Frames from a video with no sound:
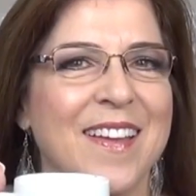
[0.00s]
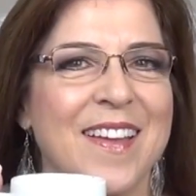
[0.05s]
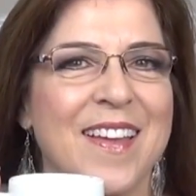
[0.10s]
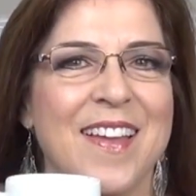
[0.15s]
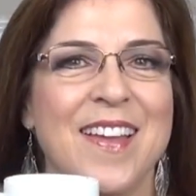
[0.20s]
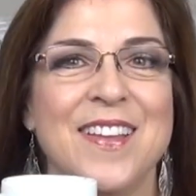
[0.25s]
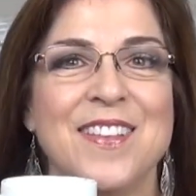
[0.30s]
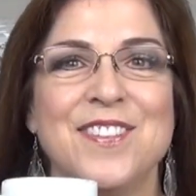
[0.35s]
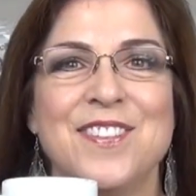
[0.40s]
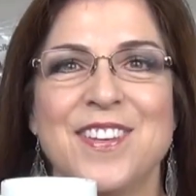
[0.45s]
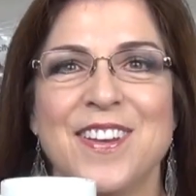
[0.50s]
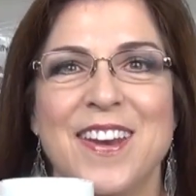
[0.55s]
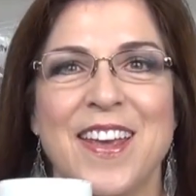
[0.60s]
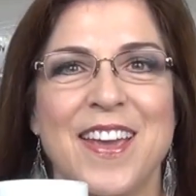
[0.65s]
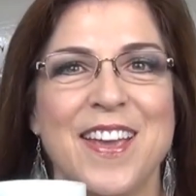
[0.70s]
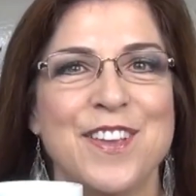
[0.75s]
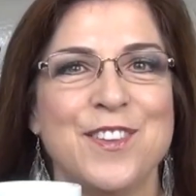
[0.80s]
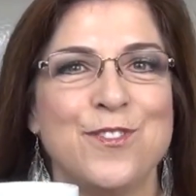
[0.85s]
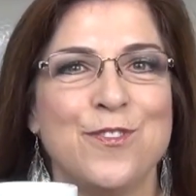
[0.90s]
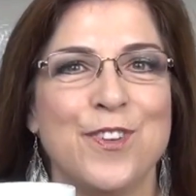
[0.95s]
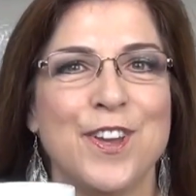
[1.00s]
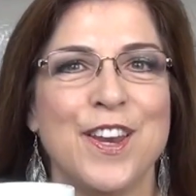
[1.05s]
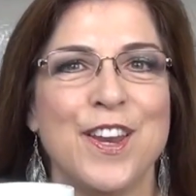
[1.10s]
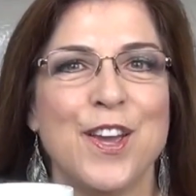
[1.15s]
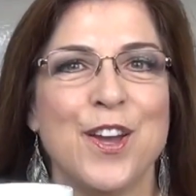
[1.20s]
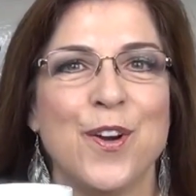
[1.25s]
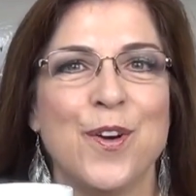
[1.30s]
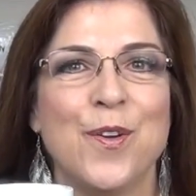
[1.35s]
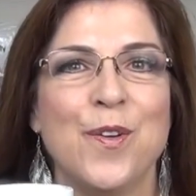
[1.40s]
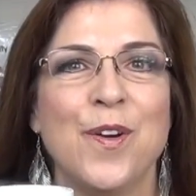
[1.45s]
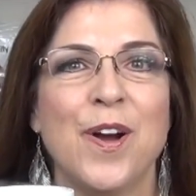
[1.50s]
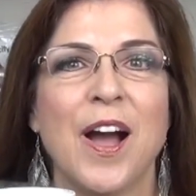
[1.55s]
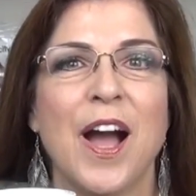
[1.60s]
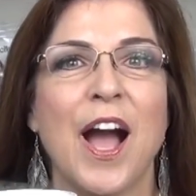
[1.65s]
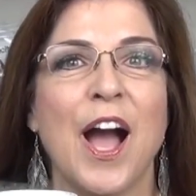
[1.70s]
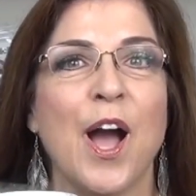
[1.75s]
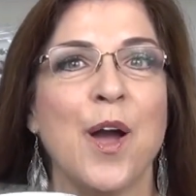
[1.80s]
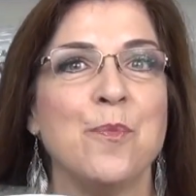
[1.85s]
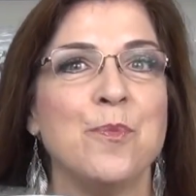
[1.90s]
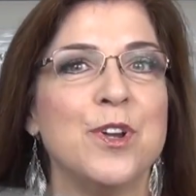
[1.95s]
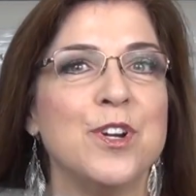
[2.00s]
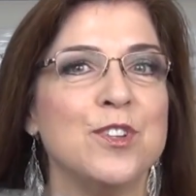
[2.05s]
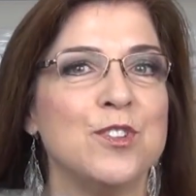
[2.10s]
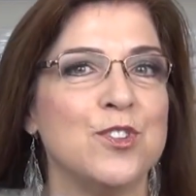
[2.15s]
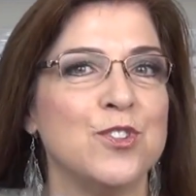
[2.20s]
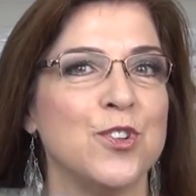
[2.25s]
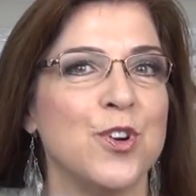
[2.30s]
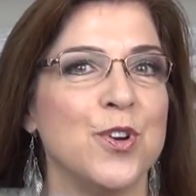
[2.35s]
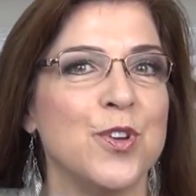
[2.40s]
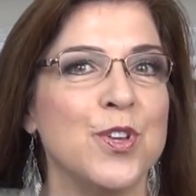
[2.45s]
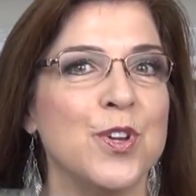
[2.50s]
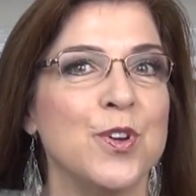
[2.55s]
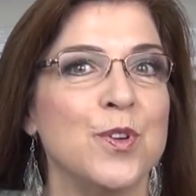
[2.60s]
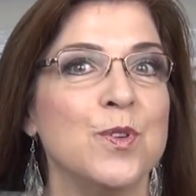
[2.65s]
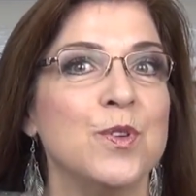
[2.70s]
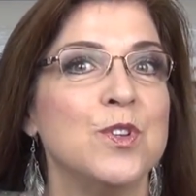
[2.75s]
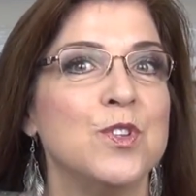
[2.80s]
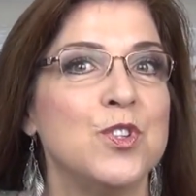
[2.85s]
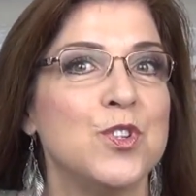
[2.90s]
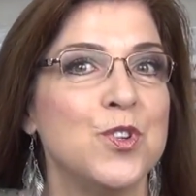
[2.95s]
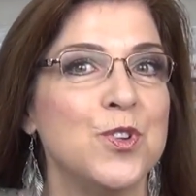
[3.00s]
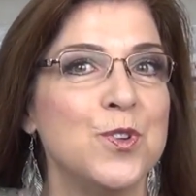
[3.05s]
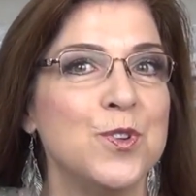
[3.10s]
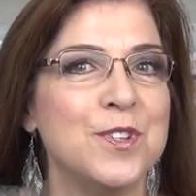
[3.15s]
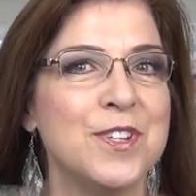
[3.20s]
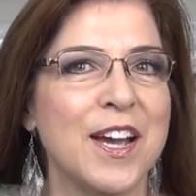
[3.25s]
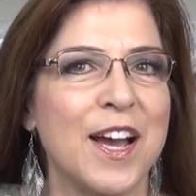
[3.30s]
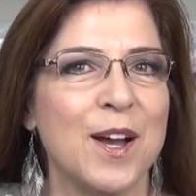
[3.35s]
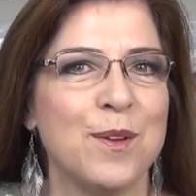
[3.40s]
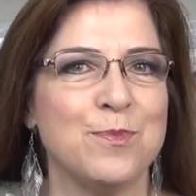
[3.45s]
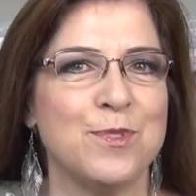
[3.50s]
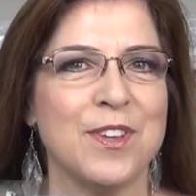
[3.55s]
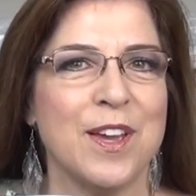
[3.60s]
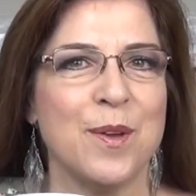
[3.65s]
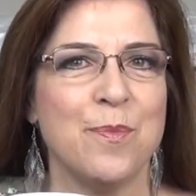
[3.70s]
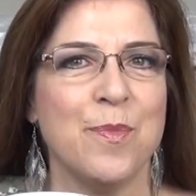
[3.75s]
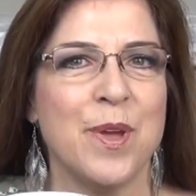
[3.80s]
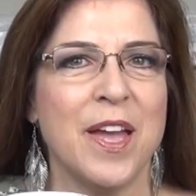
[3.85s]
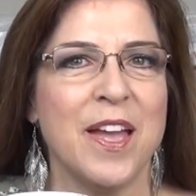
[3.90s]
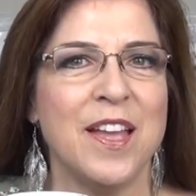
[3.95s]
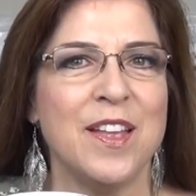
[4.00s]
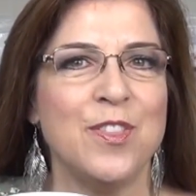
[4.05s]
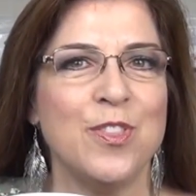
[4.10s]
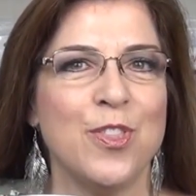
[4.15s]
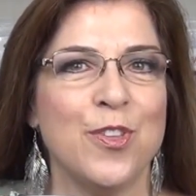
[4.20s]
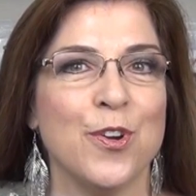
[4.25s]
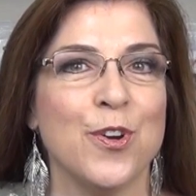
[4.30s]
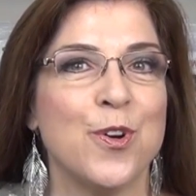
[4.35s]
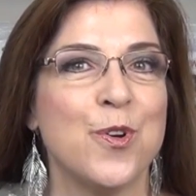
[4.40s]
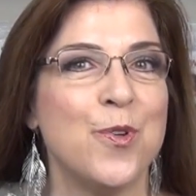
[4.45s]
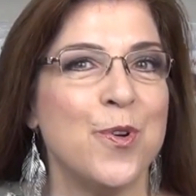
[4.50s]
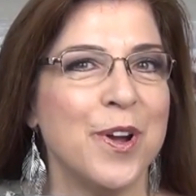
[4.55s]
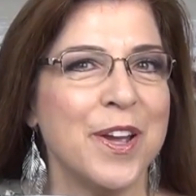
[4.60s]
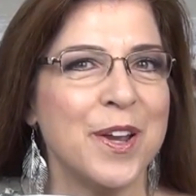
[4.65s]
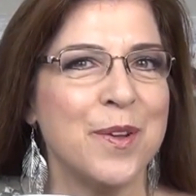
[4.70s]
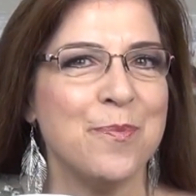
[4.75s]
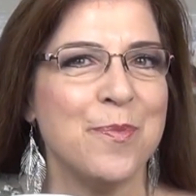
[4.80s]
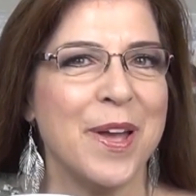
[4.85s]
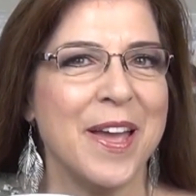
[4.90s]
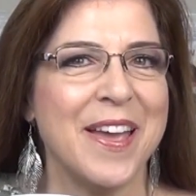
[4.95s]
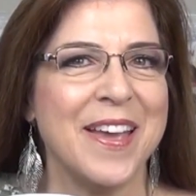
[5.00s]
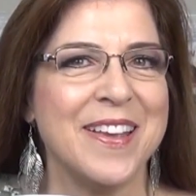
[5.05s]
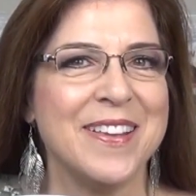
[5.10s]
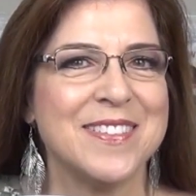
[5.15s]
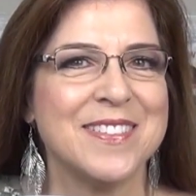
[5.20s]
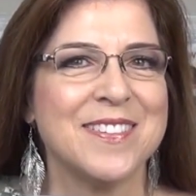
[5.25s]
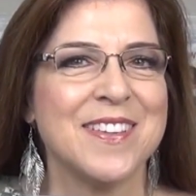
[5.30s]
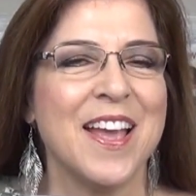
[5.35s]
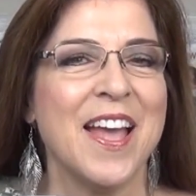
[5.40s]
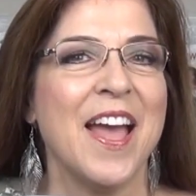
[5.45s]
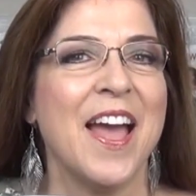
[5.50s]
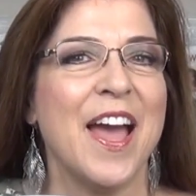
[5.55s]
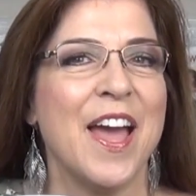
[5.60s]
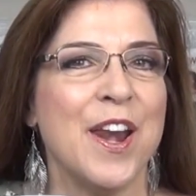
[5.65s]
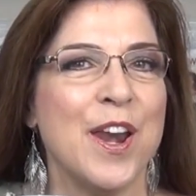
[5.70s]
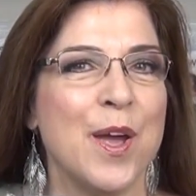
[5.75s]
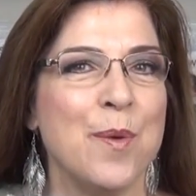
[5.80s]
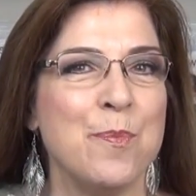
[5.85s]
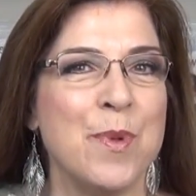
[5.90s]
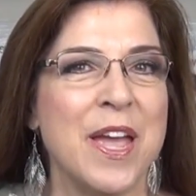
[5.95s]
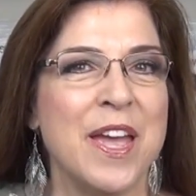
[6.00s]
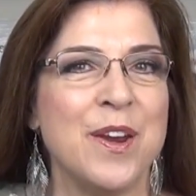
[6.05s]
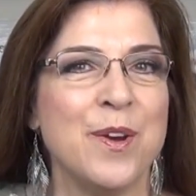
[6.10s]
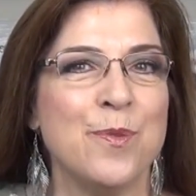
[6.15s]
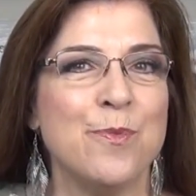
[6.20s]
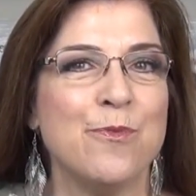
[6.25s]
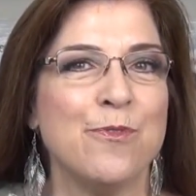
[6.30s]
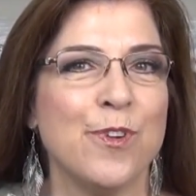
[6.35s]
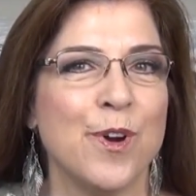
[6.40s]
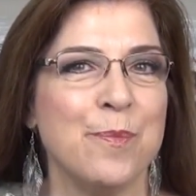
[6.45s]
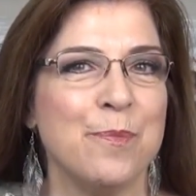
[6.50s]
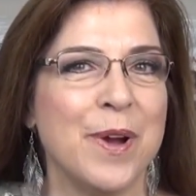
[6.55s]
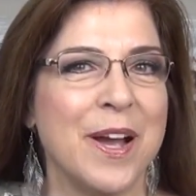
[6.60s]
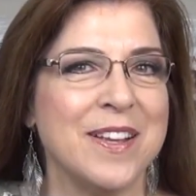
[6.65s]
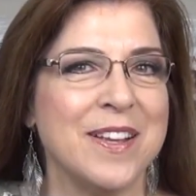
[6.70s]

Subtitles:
In today's video, I'm going to show you two tops I made. They're quick makes, and I made them from my